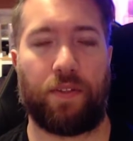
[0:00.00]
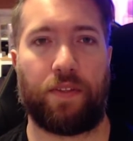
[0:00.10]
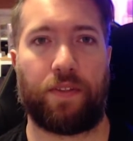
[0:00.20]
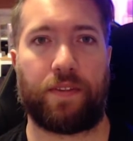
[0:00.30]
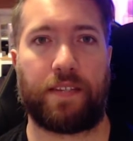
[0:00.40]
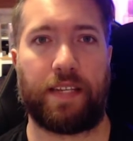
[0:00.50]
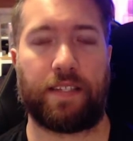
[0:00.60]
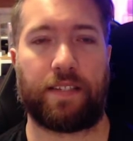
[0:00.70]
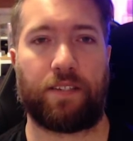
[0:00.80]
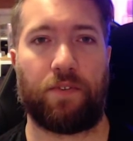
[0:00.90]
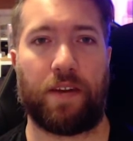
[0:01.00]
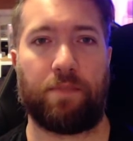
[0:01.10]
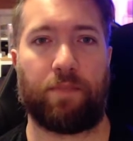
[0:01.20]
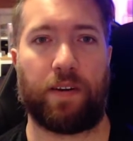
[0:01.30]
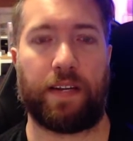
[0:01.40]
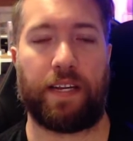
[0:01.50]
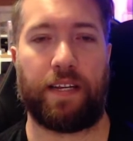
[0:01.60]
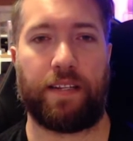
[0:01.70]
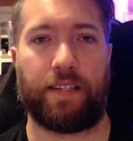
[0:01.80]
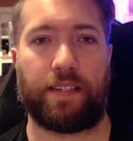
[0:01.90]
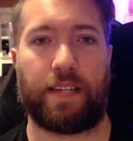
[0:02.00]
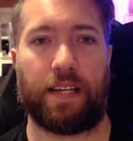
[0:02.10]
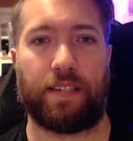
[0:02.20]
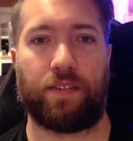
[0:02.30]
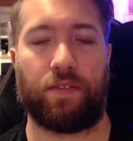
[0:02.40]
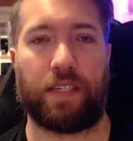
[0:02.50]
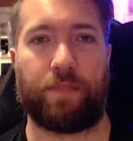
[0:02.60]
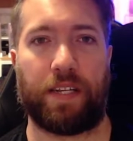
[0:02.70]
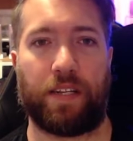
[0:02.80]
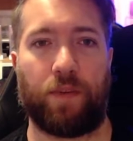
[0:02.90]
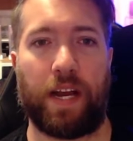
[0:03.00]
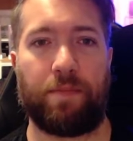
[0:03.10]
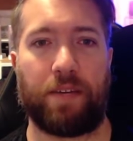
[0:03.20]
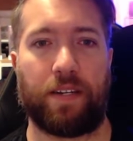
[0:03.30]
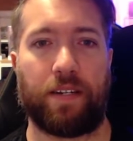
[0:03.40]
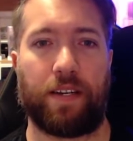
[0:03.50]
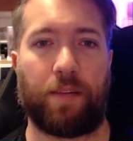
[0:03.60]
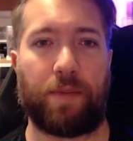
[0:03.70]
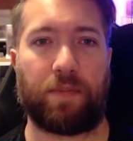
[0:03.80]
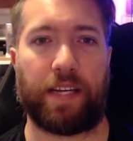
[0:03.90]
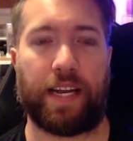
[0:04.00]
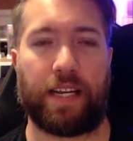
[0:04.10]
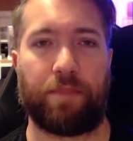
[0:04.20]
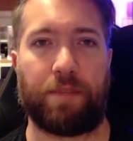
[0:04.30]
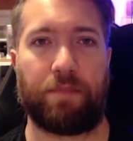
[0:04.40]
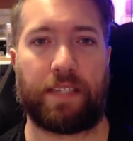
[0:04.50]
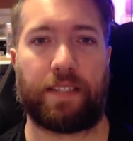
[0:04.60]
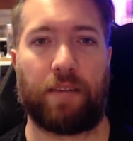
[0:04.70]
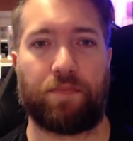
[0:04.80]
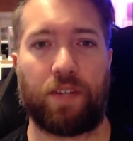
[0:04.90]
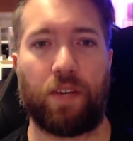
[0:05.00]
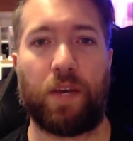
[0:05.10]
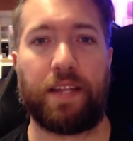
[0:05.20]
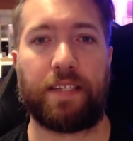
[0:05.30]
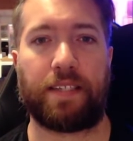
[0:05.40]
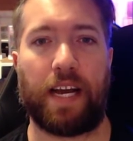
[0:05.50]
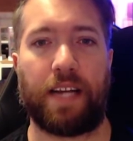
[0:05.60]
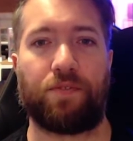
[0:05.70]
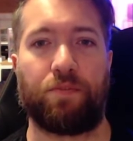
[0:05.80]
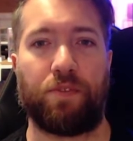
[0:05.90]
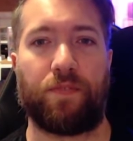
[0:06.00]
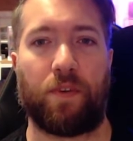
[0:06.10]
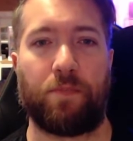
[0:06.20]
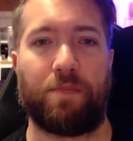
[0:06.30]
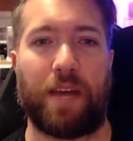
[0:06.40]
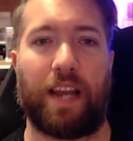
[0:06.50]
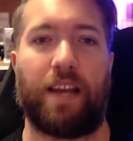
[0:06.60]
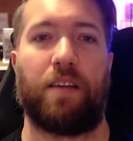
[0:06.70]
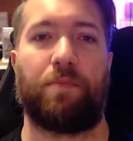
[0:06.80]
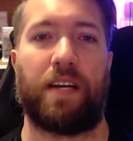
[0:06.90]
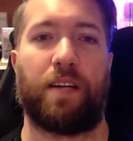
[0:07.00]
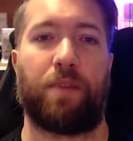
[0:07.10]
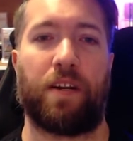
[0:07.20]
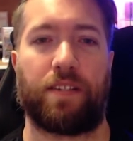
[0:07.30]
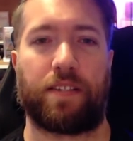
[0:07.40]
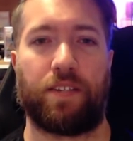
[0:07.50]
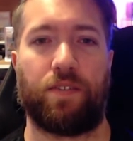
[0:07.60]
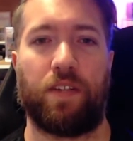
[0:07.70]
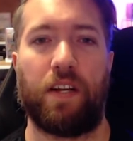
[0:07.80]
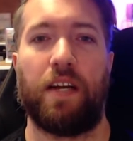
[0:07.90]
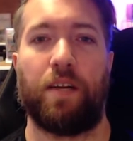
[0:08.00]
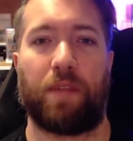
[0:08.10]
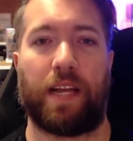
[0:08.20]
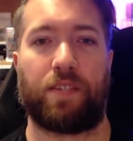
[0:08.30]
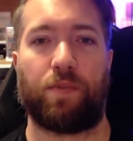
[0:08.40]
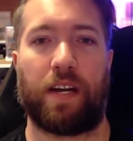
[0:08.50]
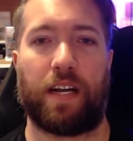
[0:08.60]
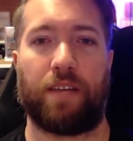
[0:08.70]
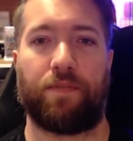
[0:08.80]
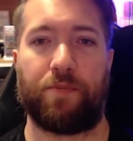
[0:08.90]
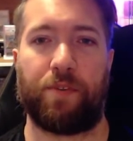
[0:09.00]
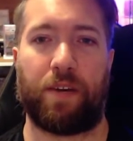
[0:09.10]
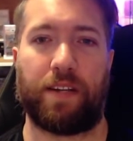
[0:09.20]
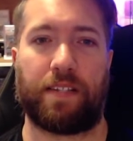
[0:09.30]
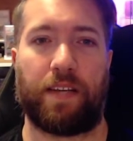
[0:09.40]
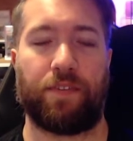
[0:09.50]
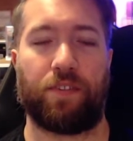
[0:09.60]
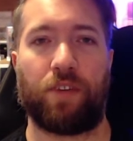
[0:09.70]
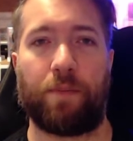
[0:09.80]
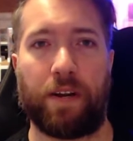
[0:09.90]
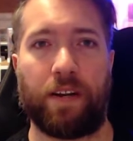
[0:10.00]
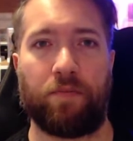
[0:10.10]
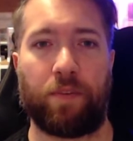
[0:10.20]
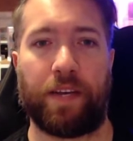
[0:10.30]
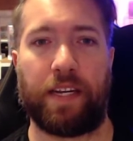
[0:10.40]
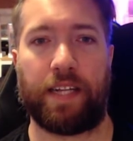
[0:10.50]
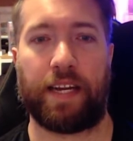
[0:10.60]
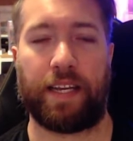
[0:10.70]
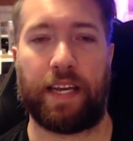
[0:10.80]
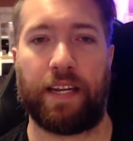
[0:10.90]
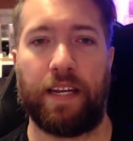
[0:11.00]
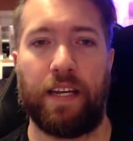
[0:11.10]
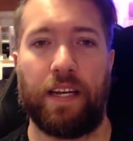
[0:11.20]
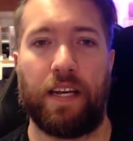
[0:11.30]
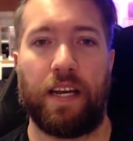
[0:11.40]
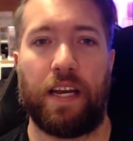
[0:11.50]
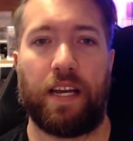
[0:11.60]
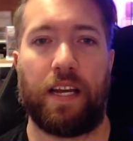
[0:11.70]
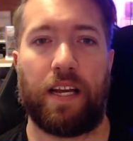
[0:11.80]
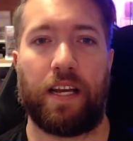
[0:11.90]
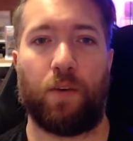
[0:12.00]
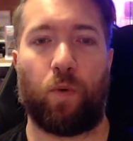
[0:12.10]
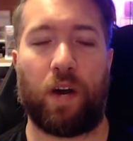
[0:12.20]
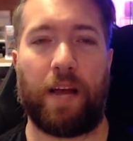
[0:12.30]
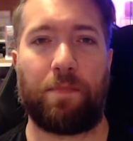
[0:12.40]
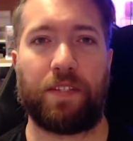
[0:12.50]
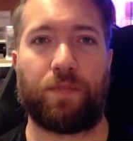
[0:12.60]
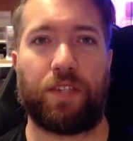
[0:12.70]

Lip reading: since Green Broly, this has always been the way, but people are getting a bit mixed up. So when this card is removed from your battle area by an opponent's skill, place 1 card from your opponent's life in the drop area. Repeating that again. What happens with